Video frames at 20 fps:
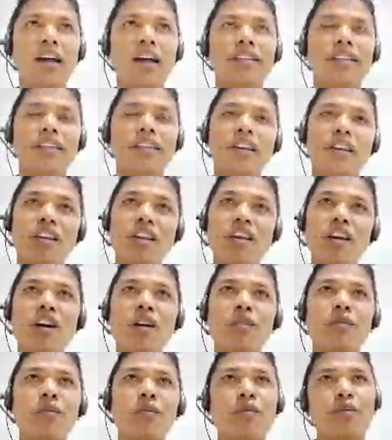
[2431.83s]
They
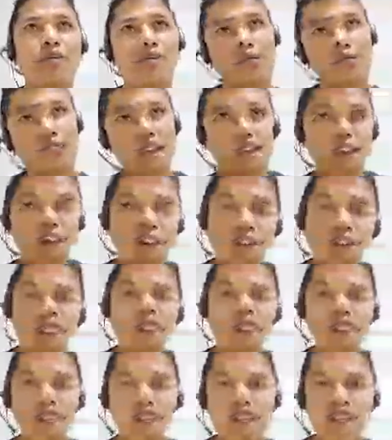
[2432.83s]
love
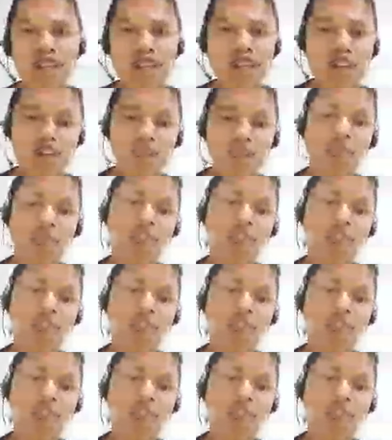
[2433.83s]
flying as well.